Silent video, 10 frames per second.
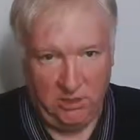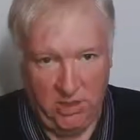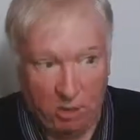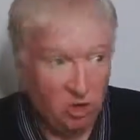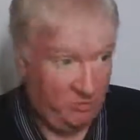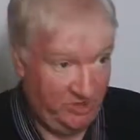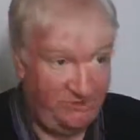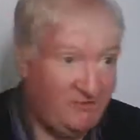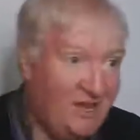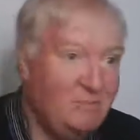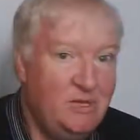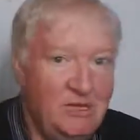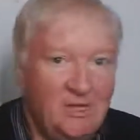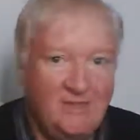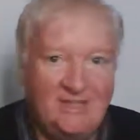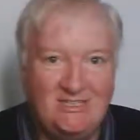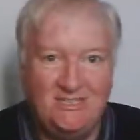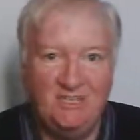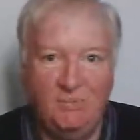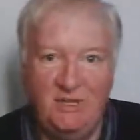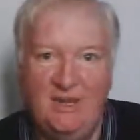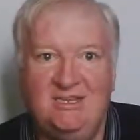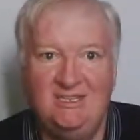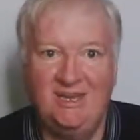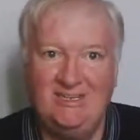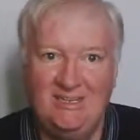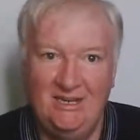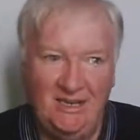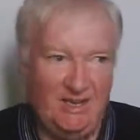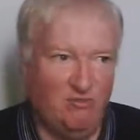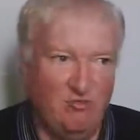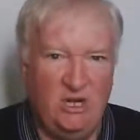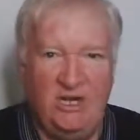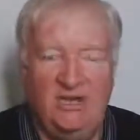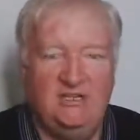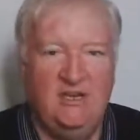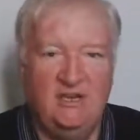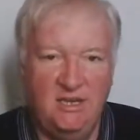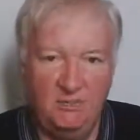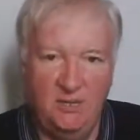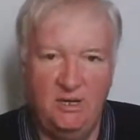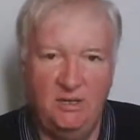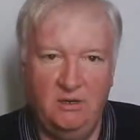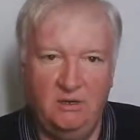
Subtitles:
I want to be a fireman. They see something exciting and they get really excited about it.